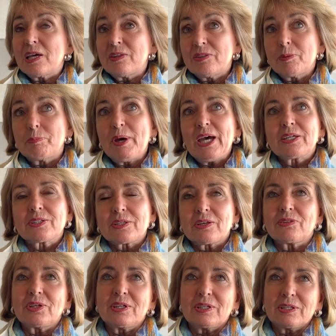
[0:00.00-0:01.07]
the backs I
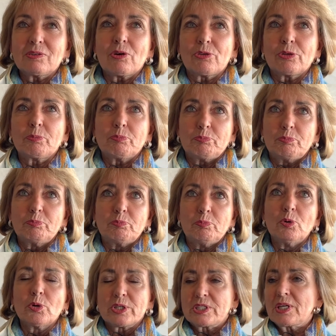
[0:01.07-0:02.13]
think are the
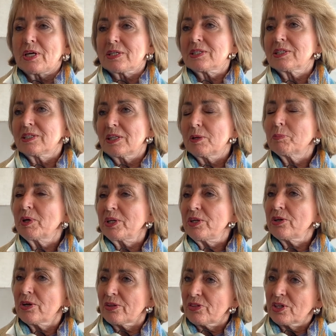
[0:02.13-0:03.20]
more exciting in them. But
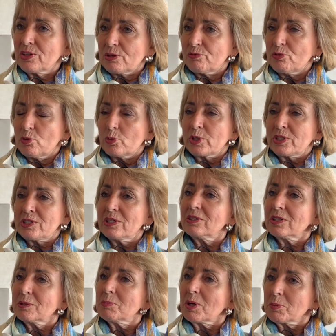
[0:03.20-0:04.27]
no, I think the forwards set
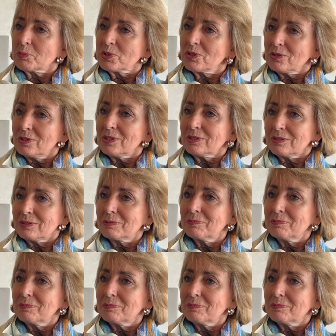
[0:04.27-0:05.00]
them up, so that's